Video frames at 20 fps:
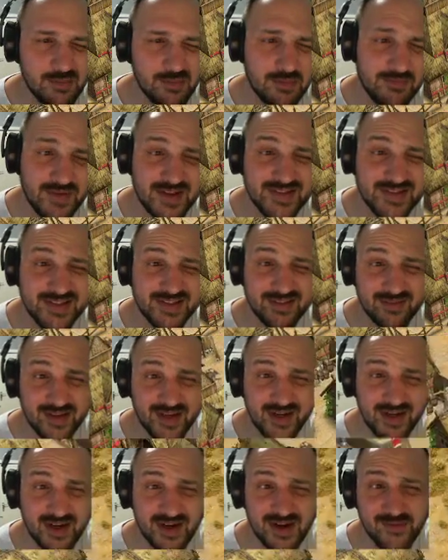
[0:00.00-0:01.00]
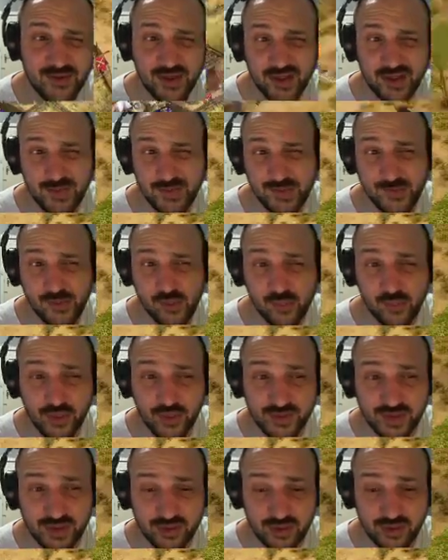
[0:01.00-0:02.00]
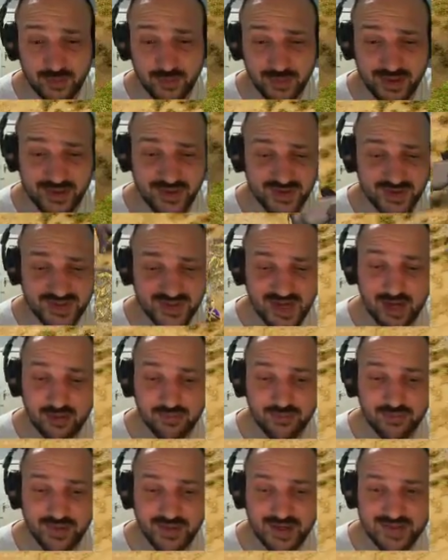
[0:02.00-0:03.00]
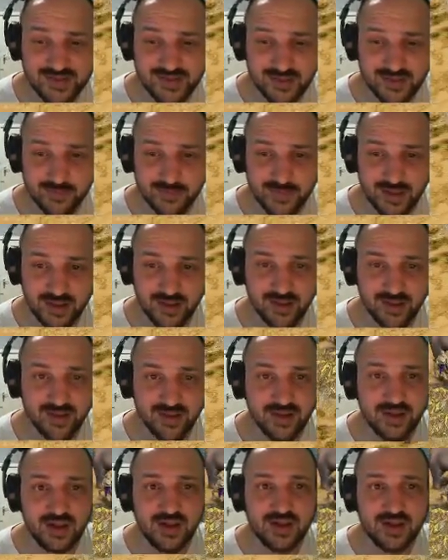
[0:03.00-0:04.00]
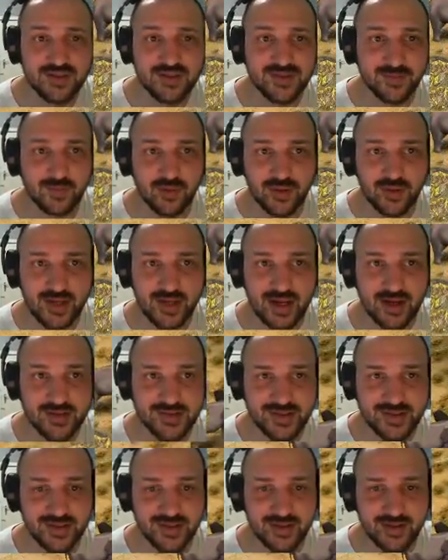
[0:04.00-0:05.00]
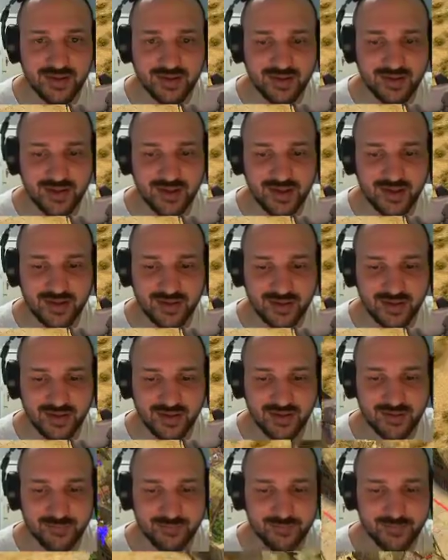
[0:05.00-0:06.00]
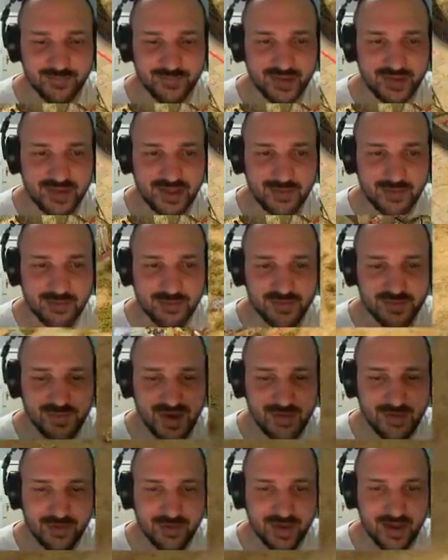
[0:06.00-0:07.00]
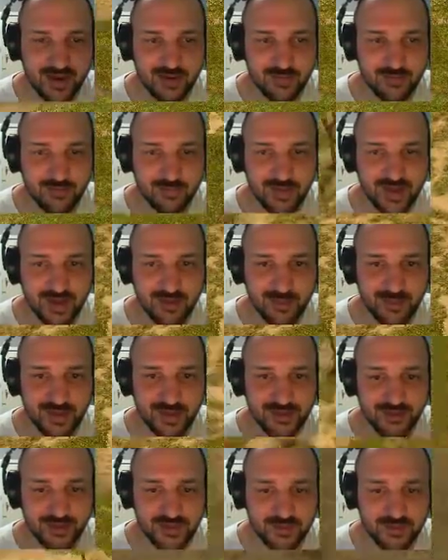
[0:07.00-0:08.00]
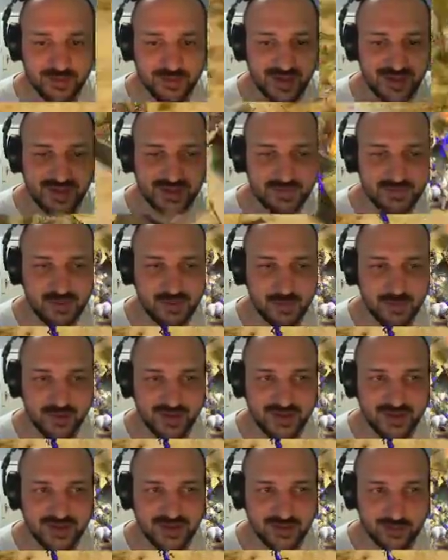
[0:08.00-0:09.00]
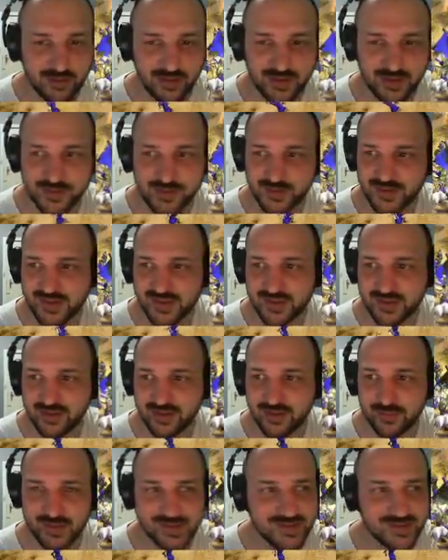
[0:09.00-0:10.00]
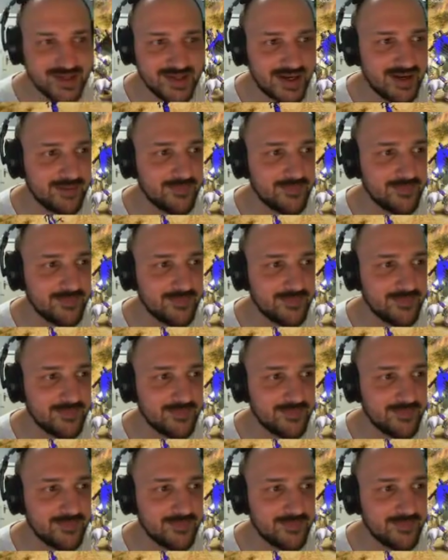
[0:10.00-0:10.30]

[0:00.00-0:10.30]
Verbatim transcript: advancing later, I've got a little bit more wood than you, I'm going to just sacrifice some uh, some longhouse here and um, and keep spamming out my, my dudes. But he is population blocked, which is a little bit sad